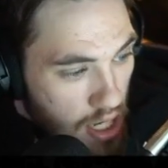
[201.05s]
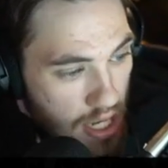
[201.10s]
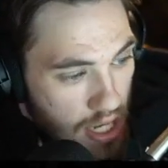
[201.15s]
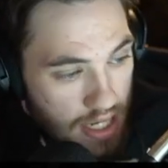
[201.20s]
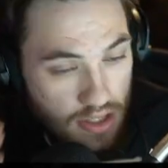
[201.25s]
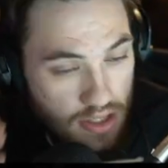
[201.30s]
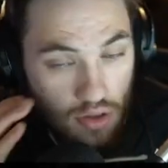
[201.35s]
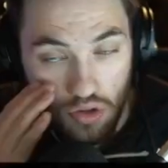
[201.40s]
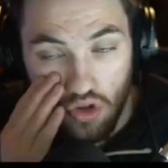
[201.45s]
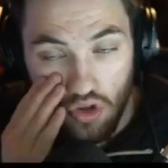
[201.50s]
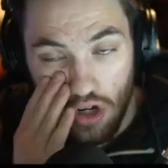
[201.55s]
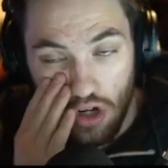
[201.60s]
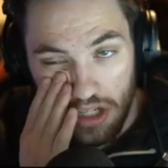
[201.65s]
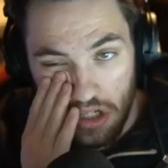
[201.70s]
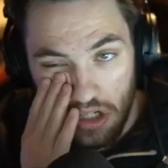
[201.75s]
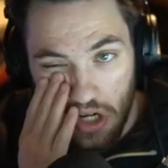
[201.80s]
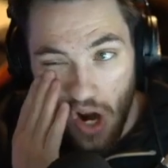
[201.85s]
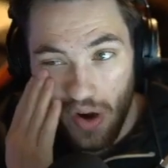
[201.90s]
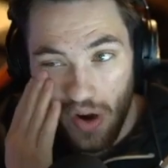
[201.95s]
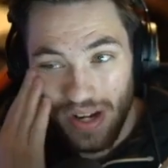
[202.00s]
So Tristan
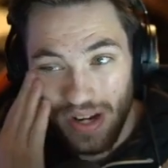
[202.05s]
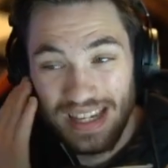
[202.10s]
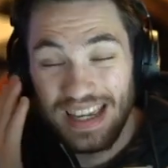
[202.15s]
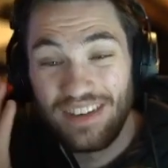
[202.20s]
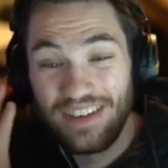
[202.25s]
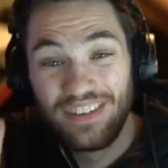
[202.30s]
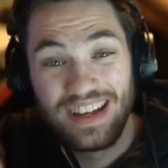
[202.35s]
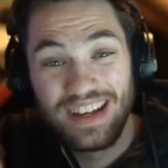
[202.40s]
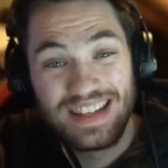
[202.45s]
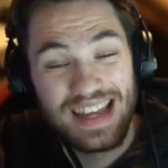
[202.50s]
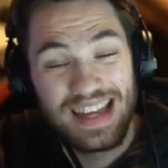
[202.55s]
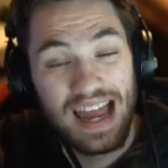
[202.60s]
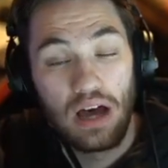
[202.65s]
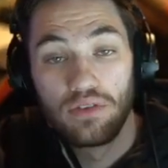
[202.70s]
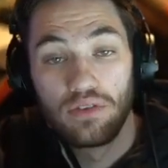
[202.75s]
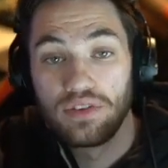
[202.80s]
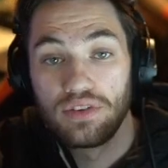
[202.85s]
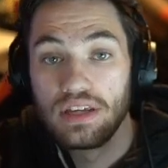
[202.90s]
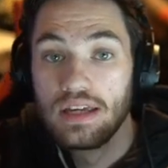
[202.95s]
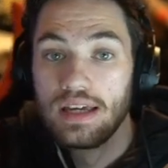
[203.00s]
Jarry, if he can stay
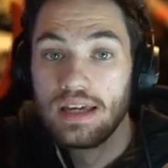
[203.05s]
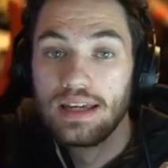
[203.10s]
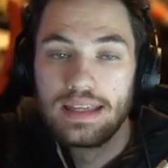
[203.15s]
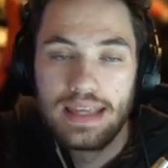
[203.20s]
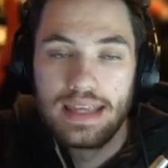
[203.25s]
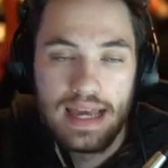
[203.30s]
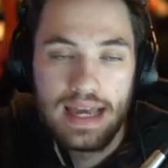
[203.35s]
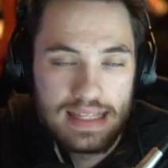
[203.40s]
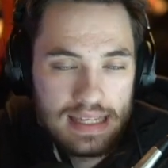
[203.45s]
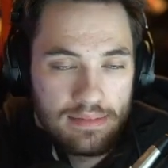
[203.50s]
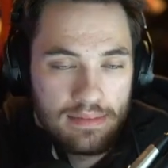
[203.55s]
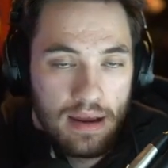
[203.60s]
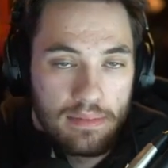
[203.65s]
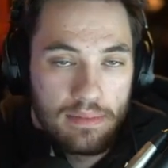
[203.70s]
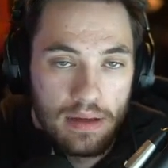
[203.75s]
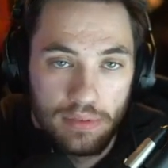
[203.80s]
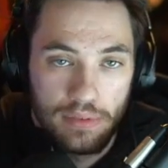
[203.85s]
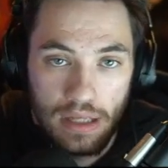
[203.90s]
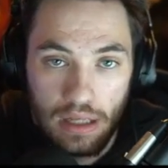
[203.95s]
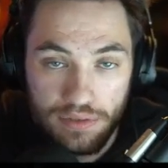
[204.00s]
healthy, yes, he might be able
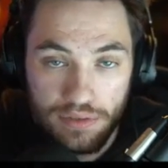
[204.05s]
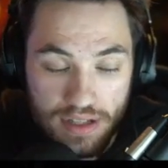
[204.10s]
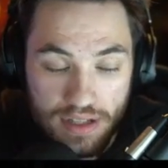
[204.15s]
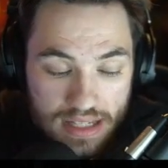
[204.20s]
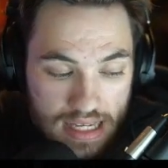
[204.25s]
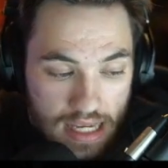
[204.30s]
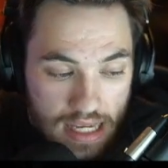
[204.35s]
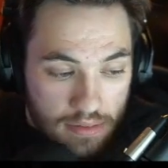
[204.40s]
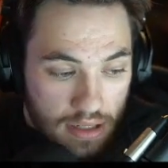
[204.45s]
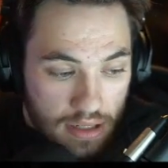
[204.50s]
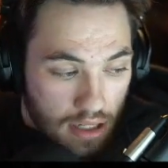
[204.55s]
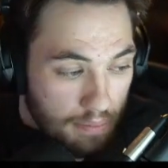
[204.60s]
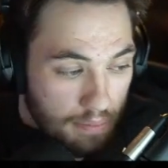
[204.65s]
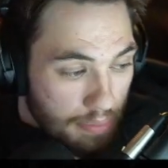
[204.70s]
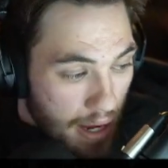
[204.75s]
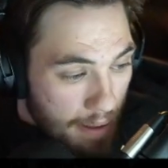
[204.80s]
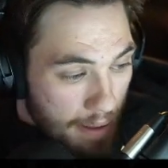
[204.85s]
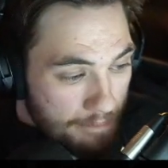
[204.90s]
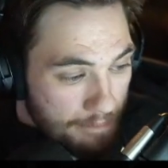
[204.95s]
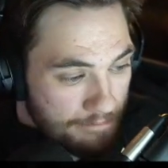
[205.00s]
to help this team here,
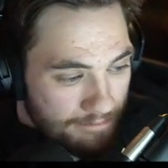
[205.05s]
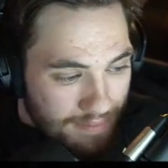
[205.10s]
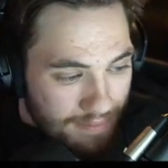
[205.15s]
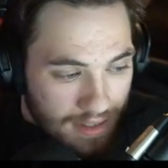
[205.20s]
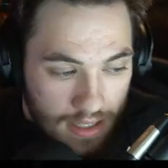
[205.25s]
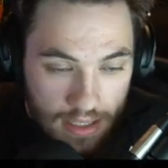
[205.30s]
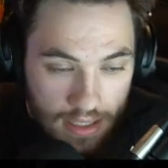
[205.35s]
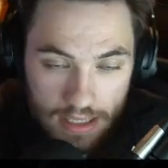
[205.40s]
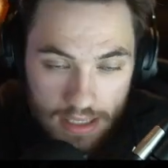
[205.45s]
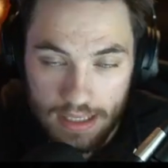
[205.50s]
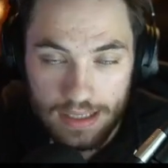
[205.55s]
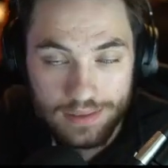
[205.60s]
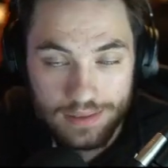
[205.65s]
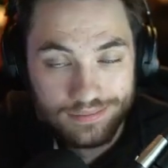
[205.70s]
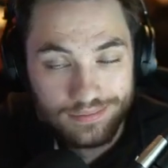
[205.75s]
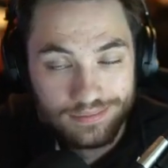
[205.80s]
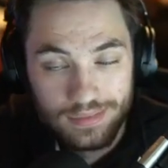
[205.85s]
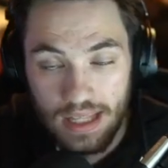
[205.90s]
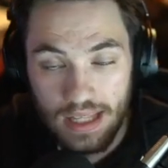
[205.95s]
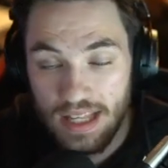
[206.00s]
but
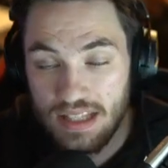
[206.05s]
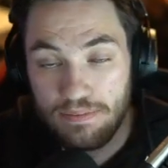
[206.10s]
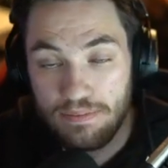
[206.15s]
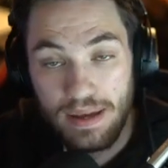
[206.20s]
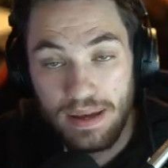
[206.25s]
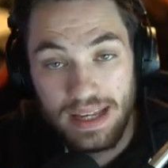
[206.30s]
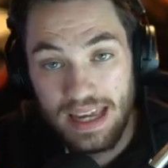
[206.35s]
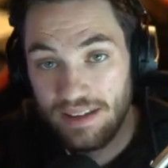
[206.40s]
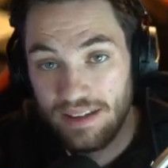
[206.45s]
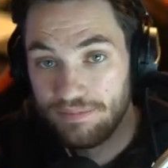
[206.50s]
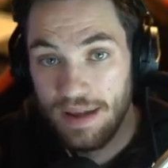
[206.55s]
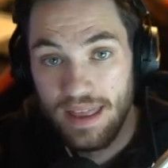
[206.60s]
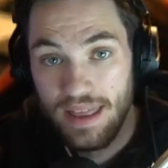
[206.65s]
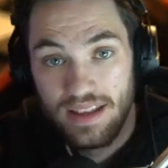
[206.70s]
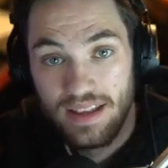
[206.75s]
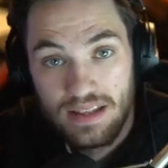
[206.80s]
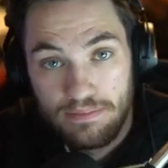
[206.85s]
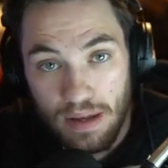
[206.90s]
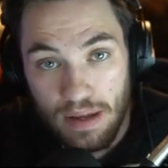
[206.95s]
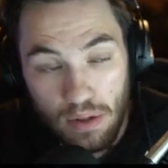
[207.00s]
that's a big if, man. That's a
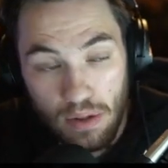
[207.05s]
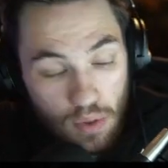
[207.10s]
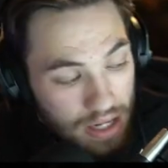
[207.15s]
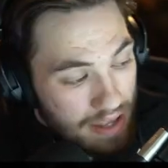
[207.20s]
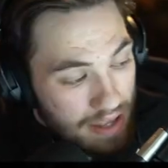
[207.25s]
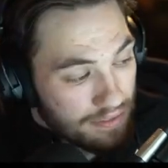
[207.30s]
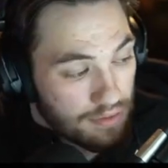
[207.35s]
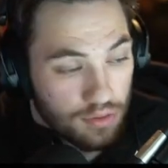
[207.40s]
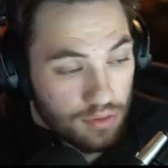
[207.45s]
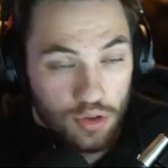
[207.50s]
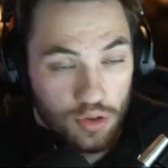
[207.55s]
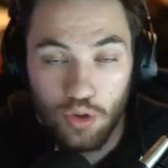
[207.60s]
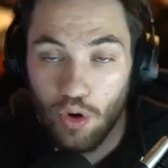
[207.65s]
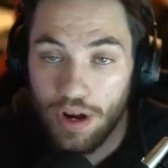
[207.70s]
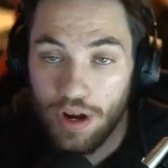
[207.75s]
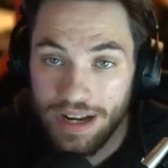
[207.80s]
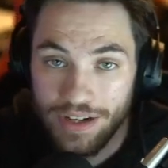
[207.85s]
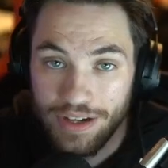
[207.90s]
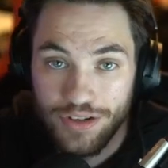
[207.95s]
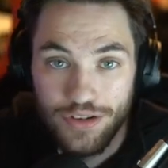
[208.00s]
big what if. Groin
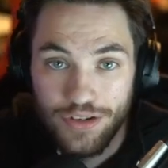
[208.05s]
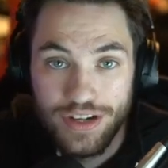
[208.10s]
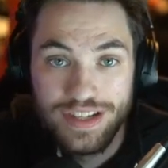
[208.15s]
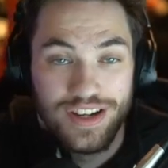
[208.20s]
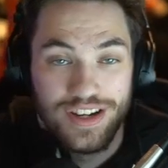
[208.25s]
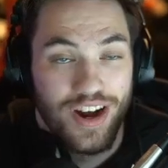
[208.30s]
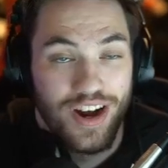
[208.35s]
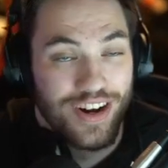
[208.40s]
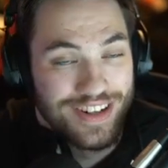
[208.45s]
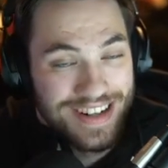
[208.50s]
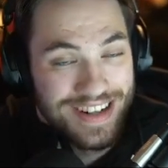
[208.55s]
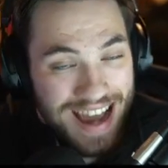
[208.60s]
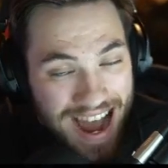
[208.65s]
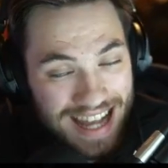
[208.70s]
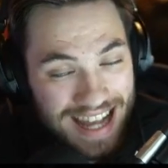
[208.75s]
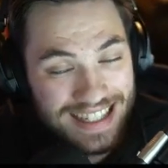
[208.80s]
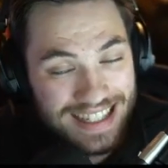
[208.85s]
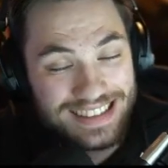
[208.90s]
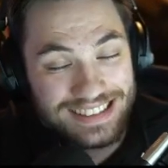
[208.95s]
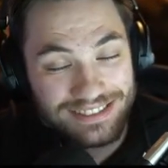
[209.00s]
injuries are not
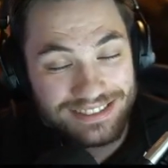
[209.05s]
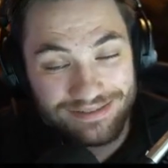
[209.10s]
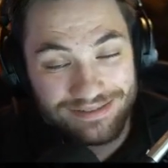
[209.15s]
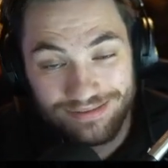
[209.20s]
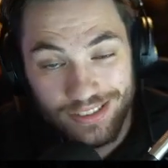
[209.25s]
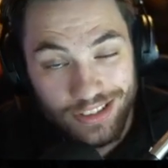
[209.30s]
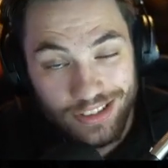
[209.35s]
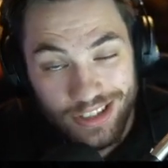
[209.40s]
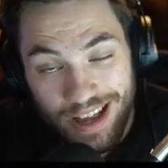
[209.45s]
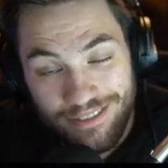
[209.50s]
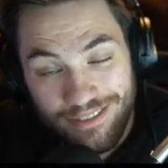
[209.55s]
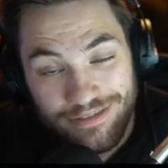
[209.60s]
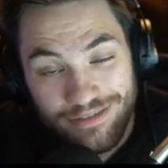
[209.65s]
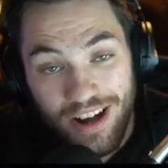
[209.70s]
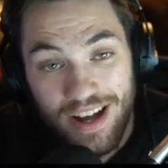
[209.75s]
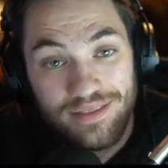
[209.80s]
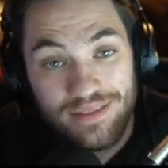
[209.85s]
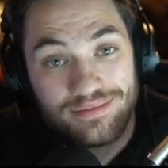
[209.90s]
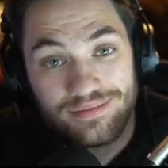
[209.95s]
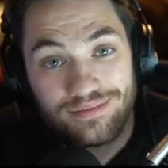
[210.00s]
fun.
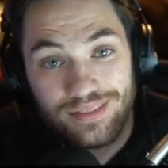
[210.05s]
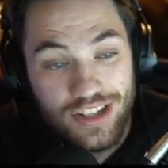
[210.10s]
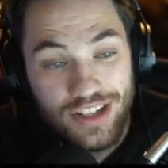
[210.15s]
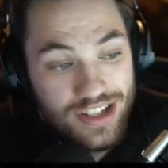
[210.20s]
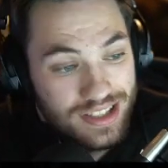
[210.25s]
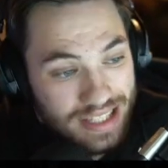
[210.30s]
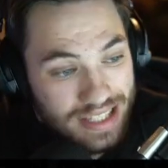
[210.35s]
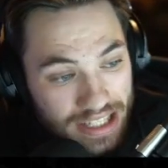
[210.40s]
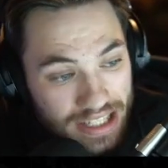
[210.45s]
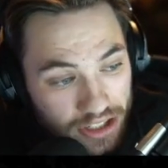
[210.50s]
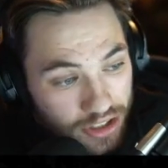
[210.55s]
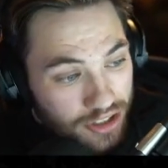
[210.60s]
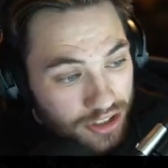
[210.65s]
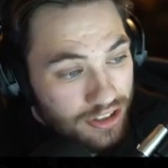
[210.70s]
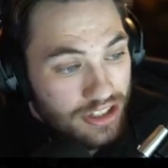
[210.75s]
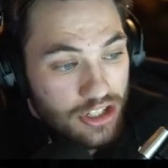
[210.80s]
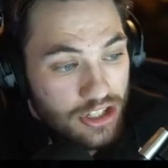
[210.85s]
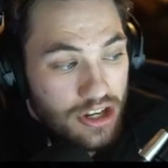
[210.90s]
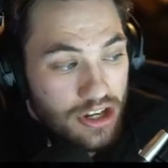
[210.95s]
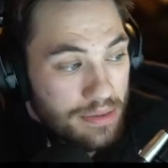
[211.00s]
They just linger, you know what I mean?